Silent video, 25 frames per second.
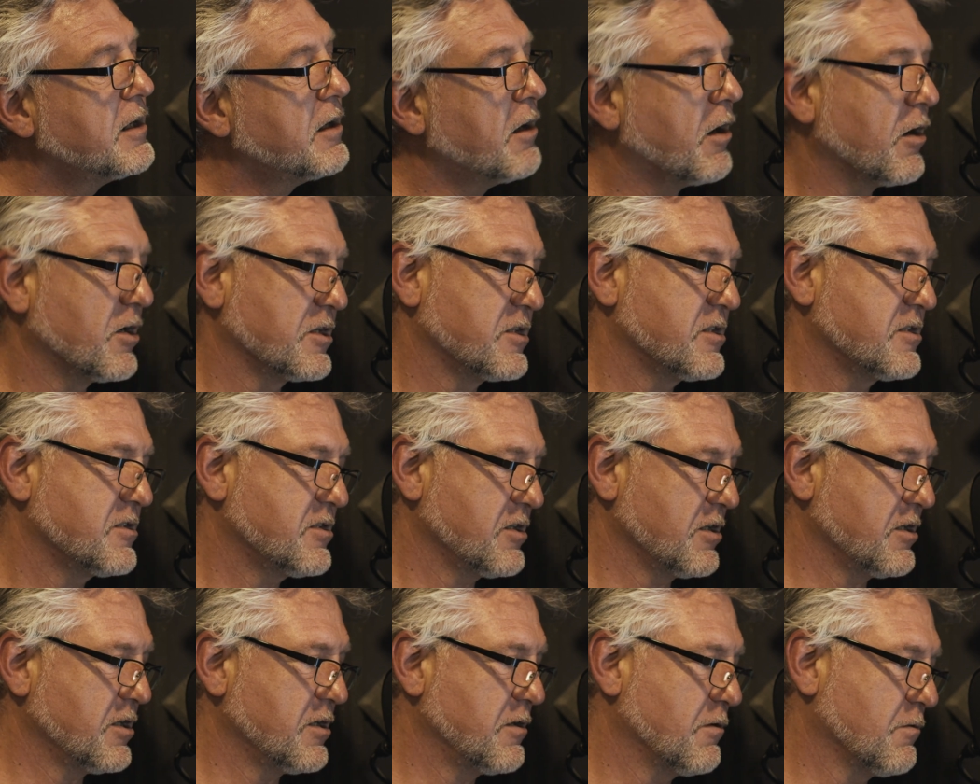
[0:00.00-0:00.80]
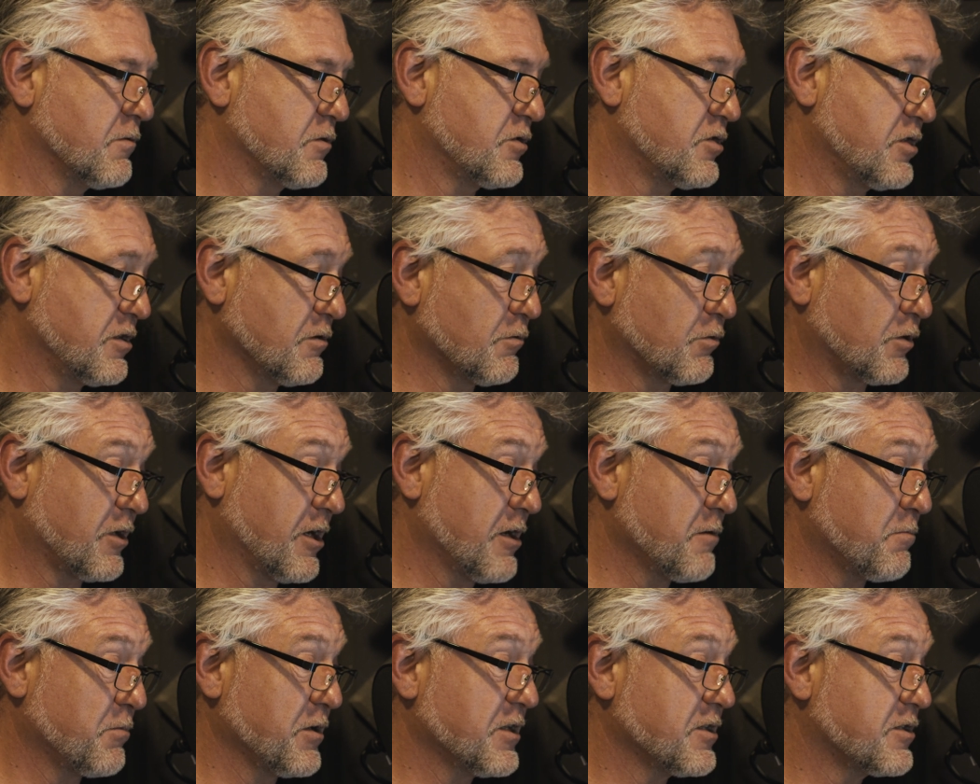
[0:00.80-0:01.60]
"I see you're still
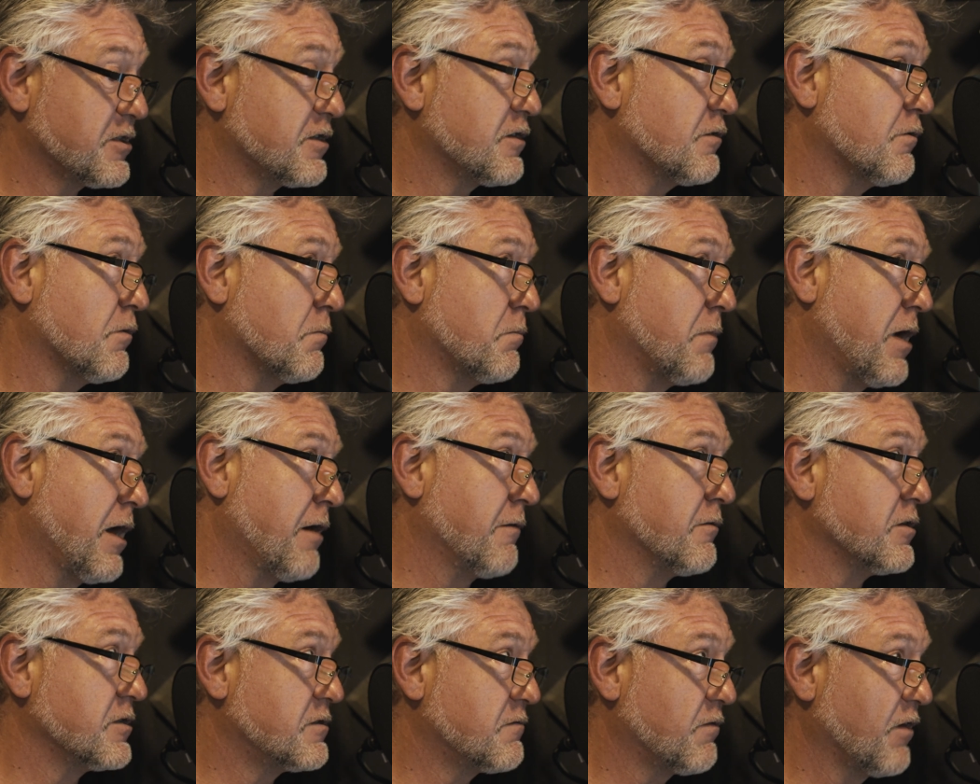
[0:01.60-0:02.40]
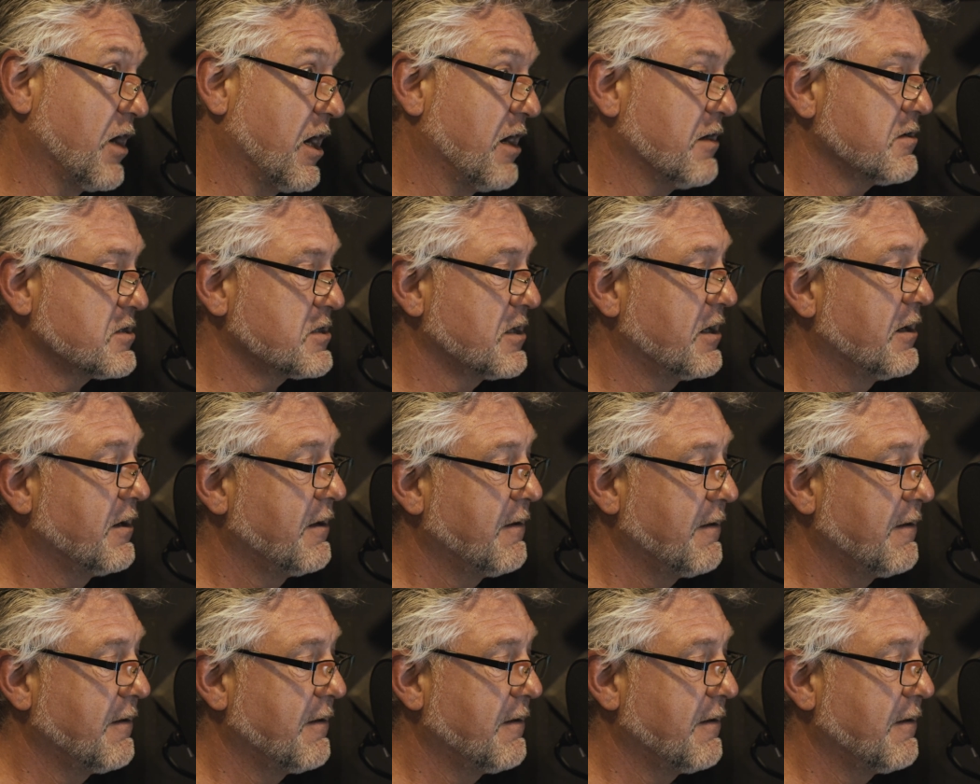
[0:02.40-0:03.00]
keeping to your marriage vows."